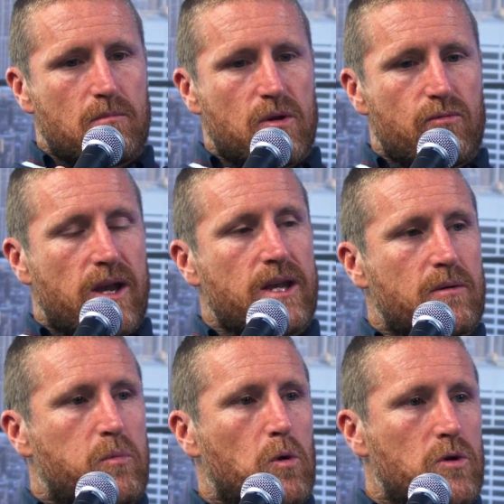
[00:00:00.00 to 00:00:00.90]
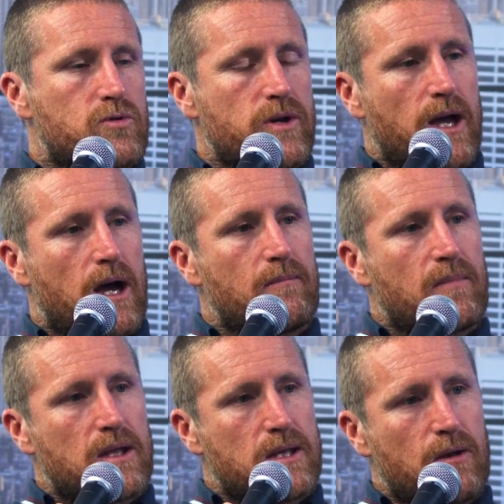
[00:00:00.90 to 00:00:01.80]
be ready to pull the trigger.
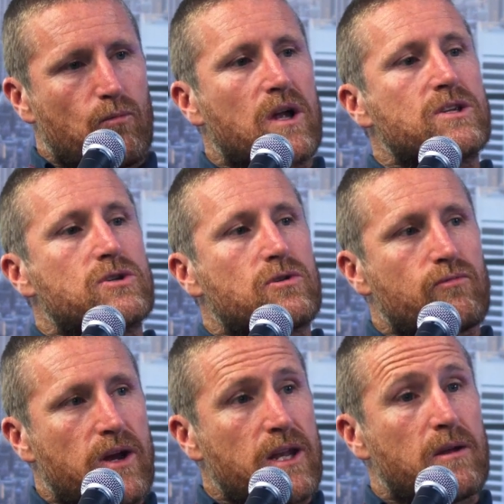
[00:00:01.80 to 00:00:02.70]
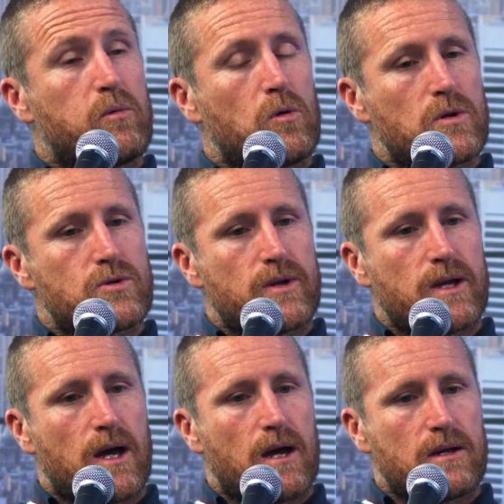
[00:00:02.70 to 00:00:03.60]
And then once you're ready to pull the
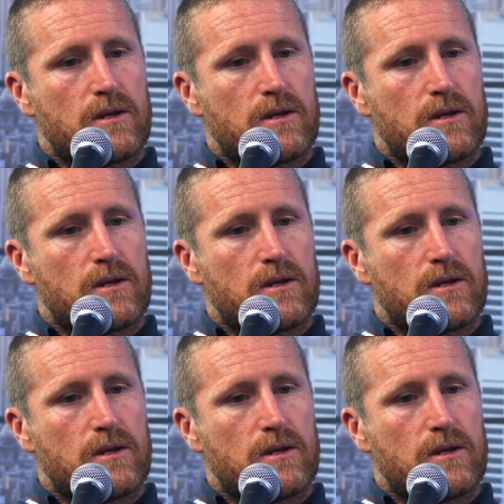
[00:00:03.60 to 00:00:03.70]
trigger,